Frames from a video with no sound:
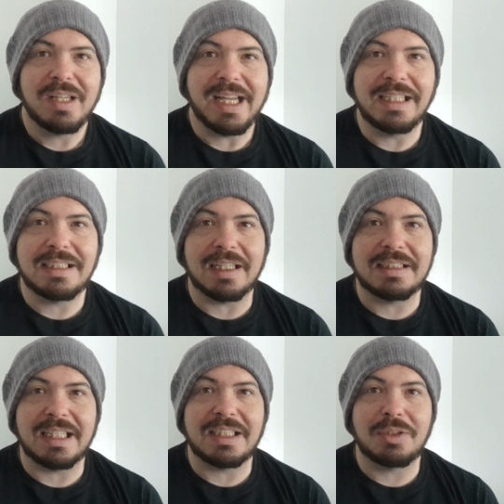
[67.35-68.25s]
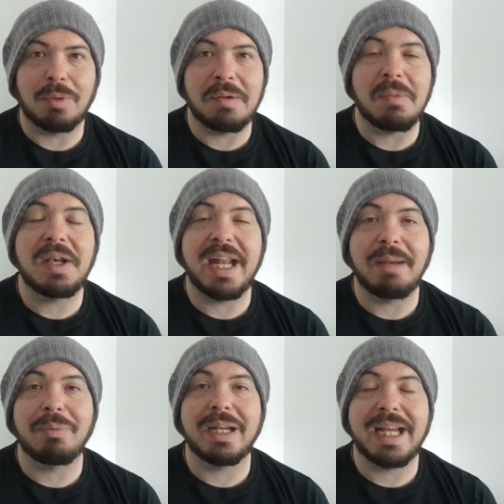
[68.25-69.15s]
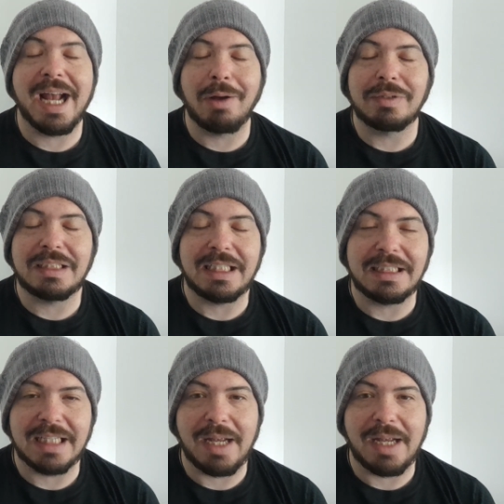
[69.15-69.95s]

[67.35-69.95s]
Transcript: East Sussex is one of my neighbouring counties,